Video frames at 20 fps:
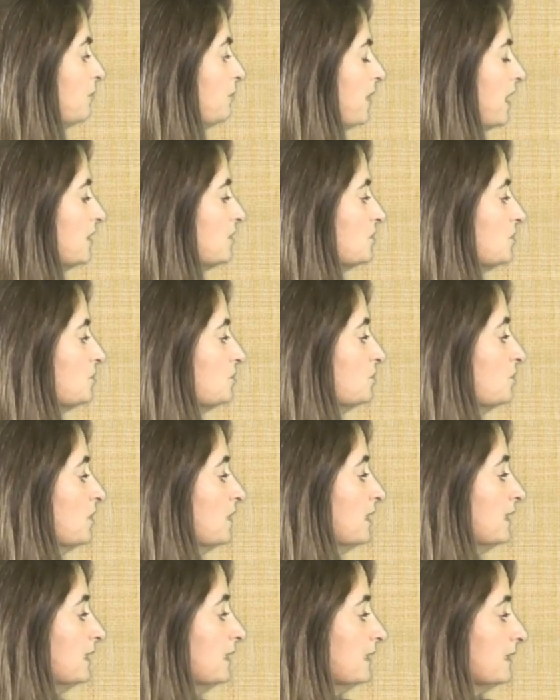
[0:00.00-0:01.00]
by 2.
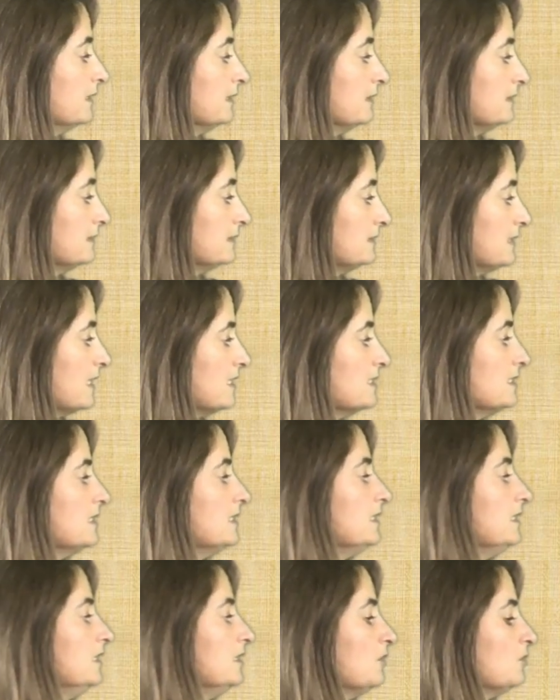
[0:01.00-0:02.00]
Does
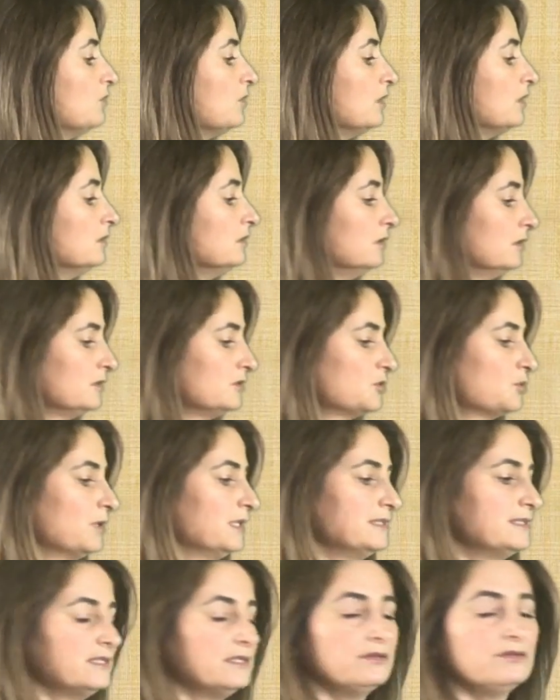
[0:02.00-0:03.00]
it equal
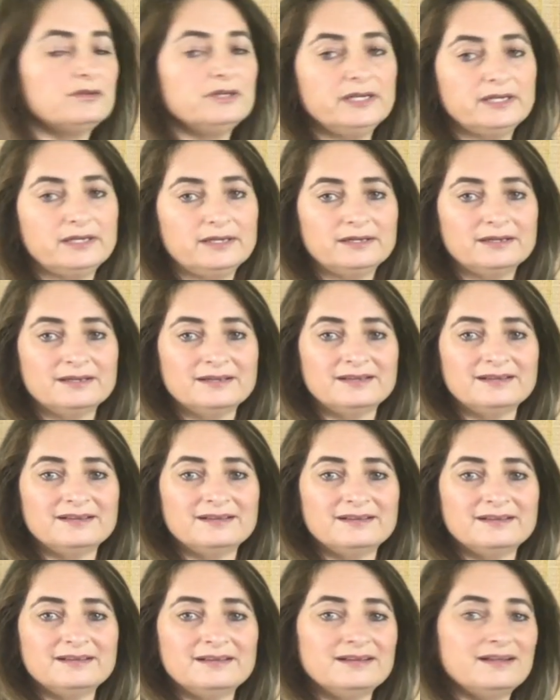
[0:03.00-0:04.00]
23?
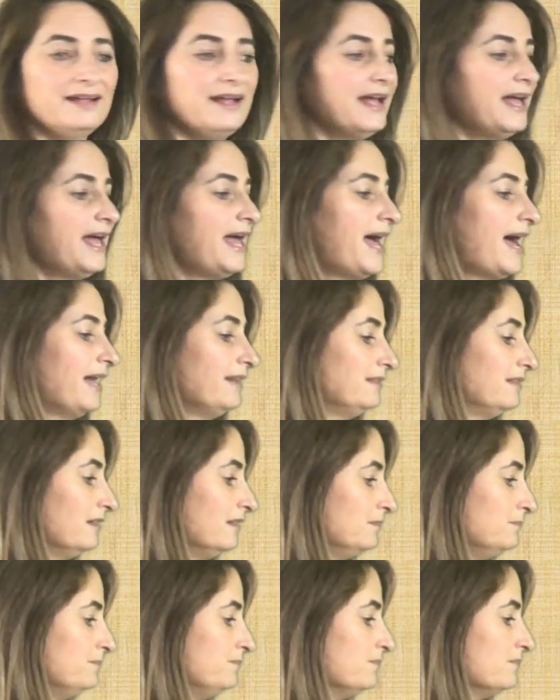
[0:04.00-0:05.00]
Add
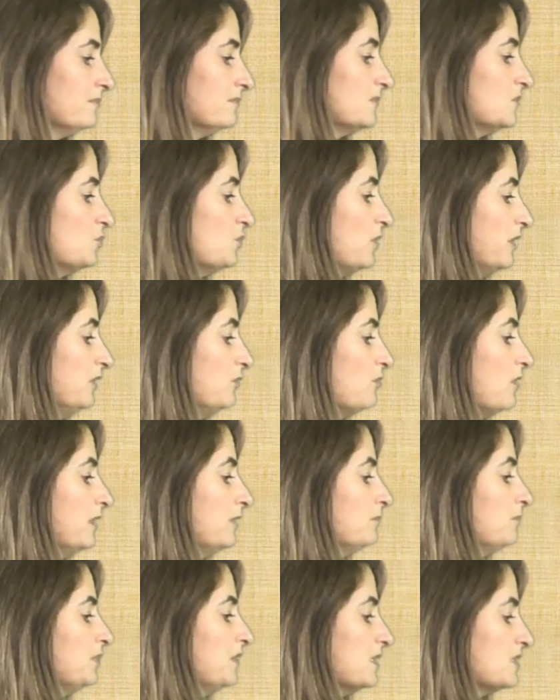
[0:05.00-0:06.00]
them.
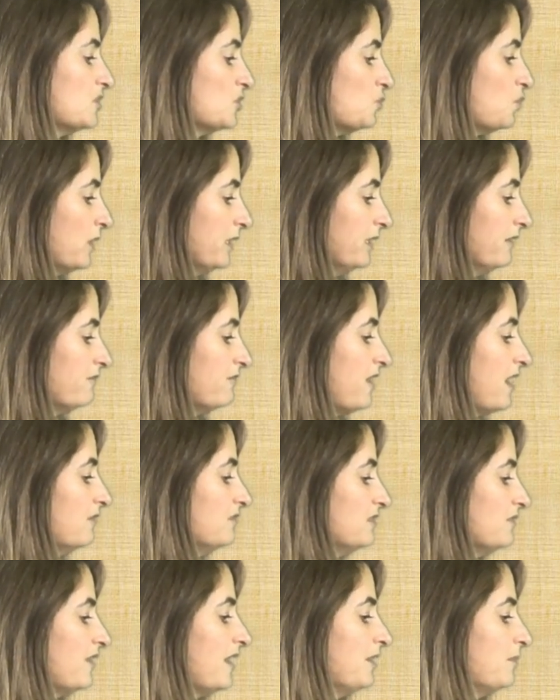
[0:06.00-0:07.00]
21 plus 25
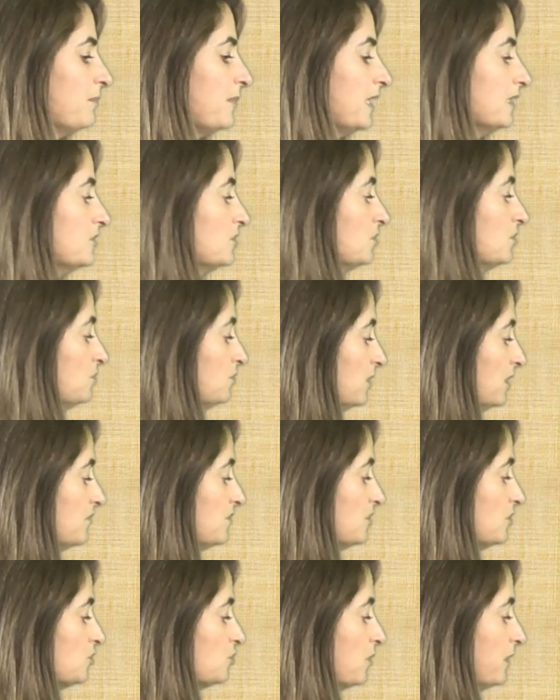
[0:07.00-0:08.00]
divided by 2
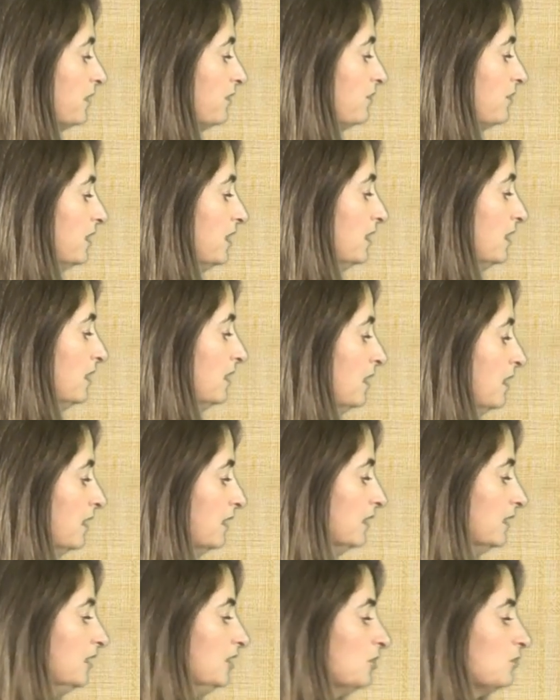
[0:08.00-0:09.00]
gives you 23
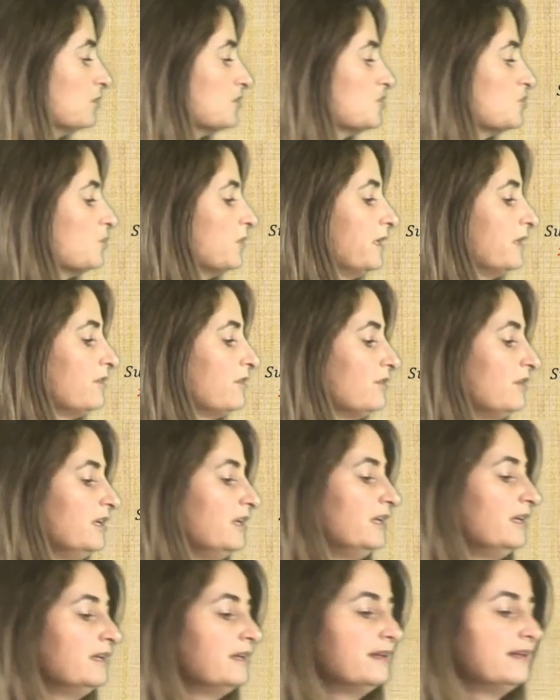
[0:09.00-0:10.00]
equals
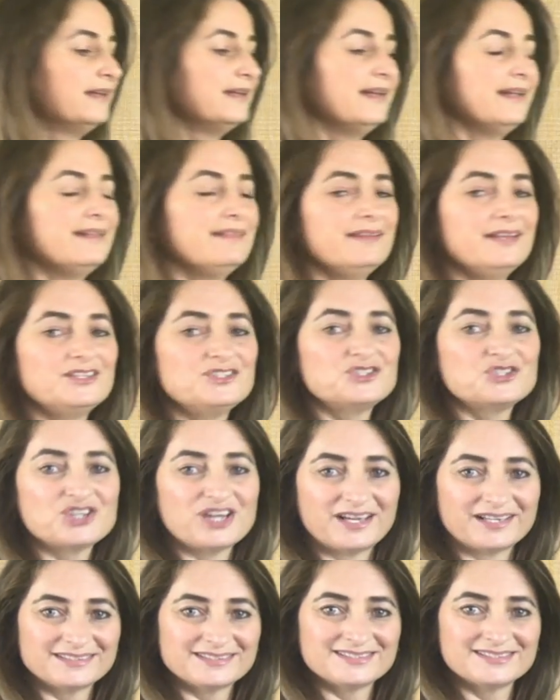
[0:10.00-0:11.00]
23, and they
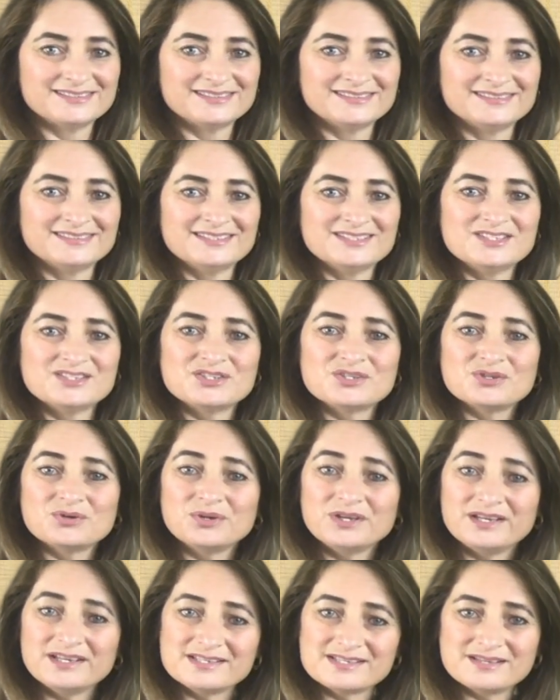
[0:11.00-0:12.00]
checked. So
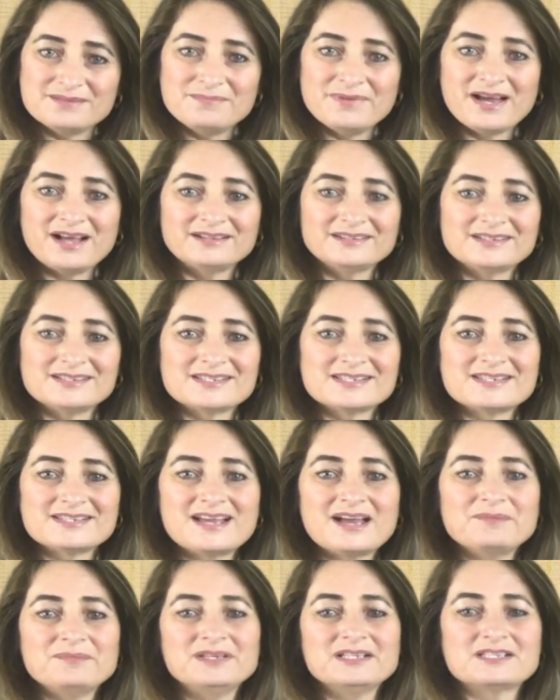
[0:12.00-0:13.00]
it is in balance.
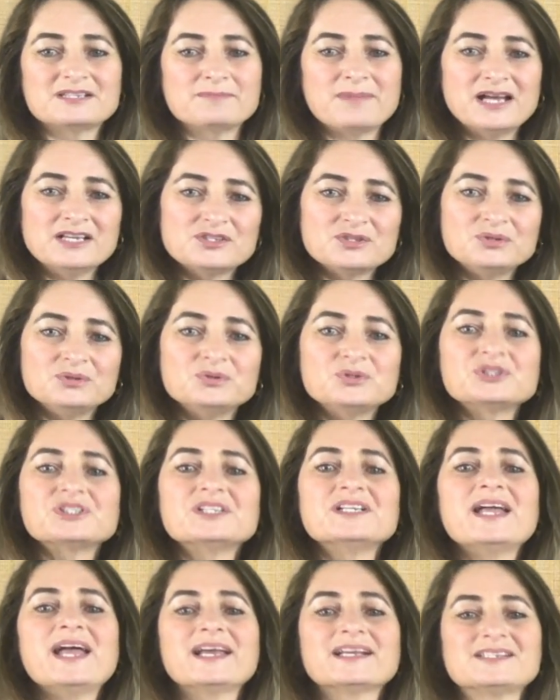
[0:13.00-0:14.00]
That means my
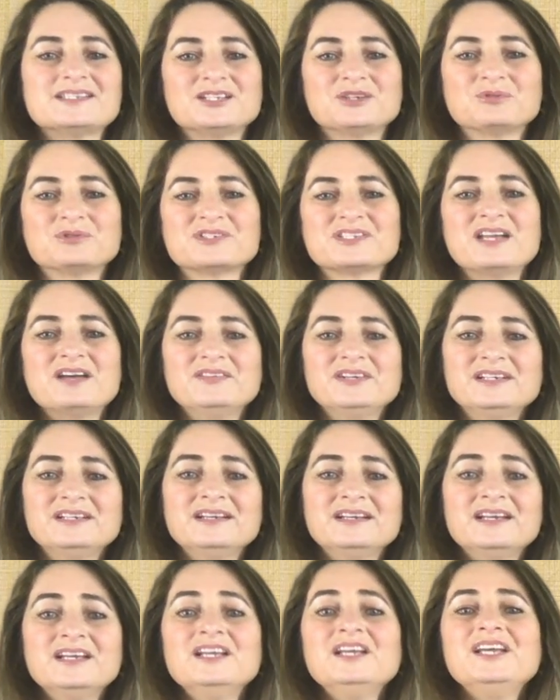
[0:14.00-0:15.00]
solution x equals 7
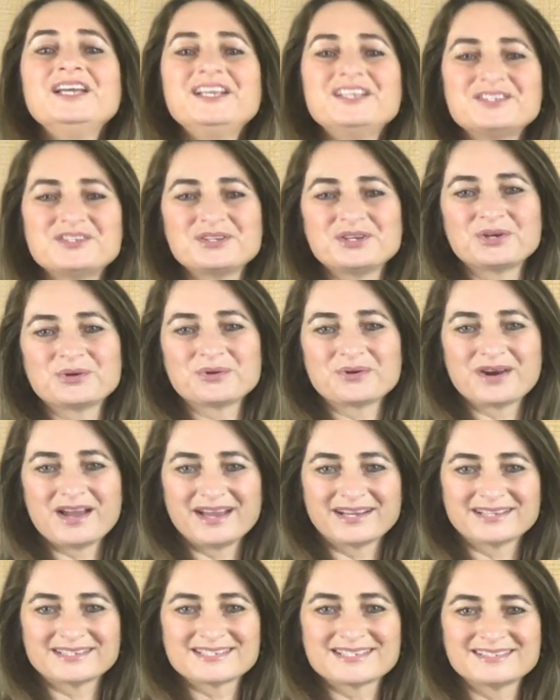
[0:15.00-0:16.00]
is the
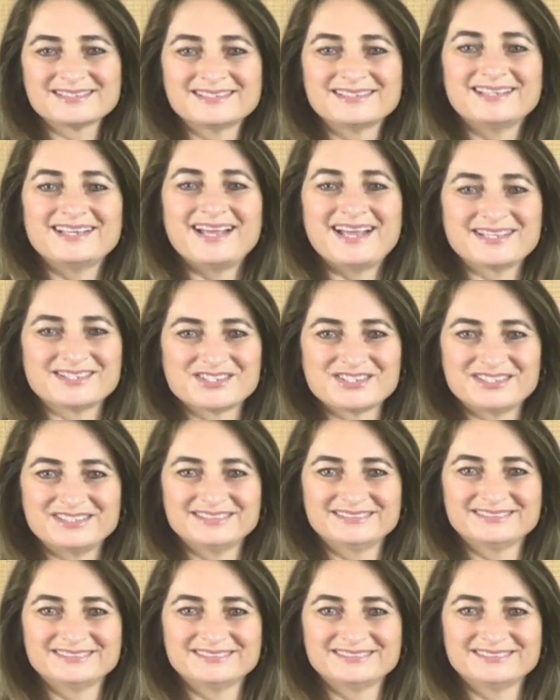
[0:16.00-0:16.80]
correct answer.